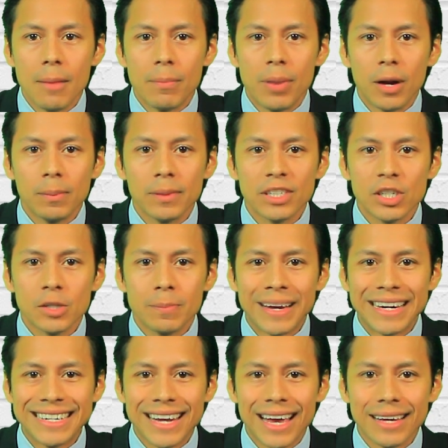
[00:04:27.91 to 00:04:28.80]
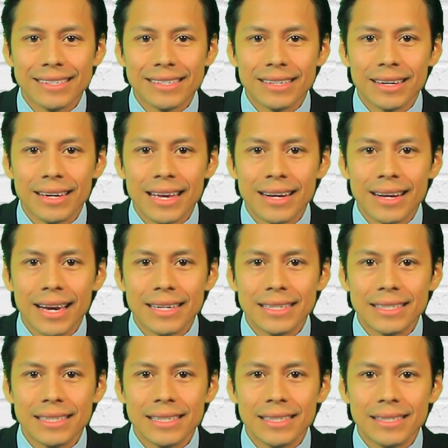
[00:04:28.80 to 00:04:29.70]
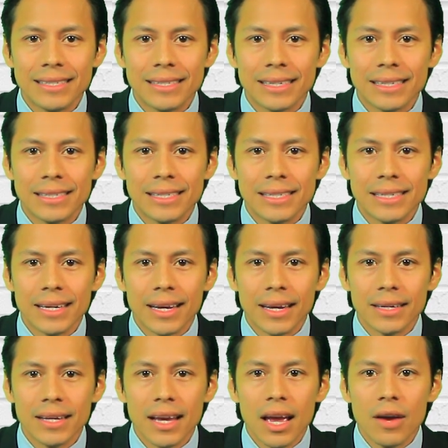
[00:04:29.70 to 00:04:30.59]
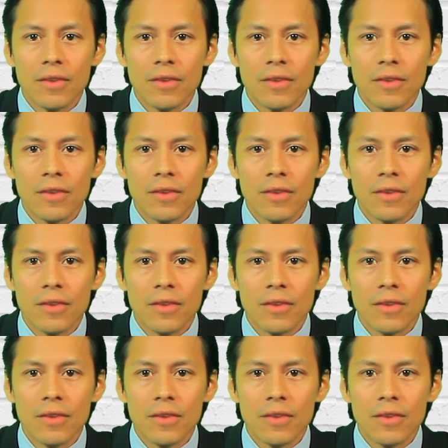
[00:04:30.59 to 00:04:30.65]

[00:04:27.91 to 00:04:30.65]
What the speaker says: published by NASA in 1968